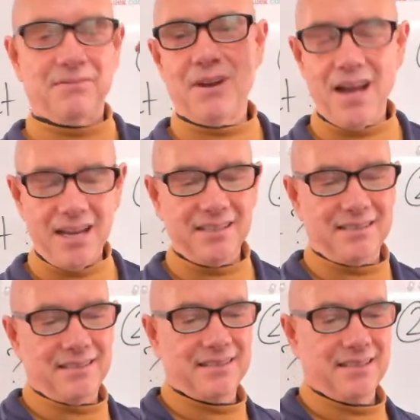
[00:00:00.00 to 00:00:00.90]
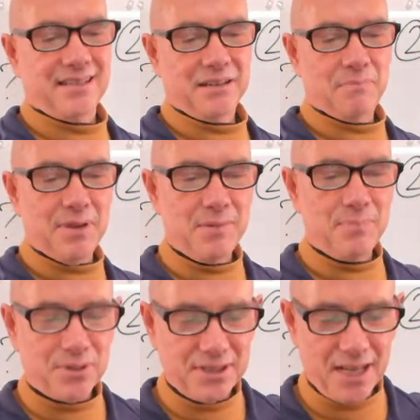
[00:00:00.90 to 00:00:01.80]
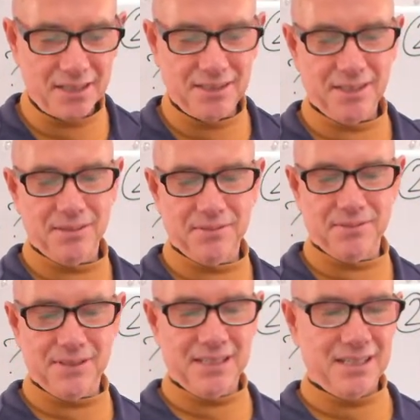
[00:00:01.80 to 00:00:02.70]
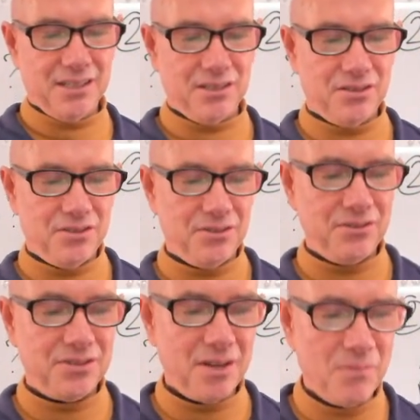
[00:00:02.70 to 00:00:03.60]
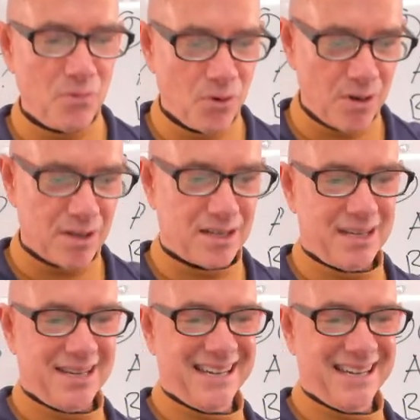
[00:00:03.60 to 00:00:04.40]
right? Be productive. Do some work.